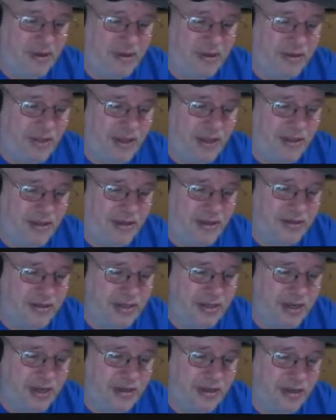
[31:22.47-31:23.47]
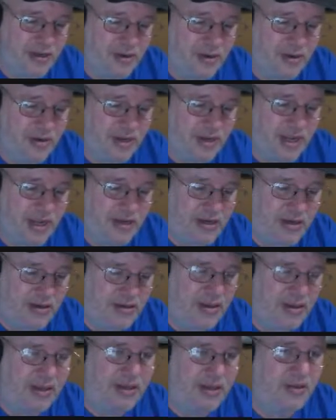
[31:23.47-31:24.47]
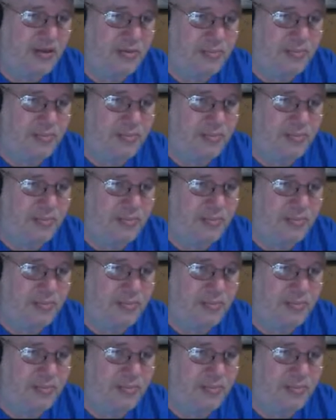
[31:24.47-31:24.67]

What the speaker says: there's a hand, like a little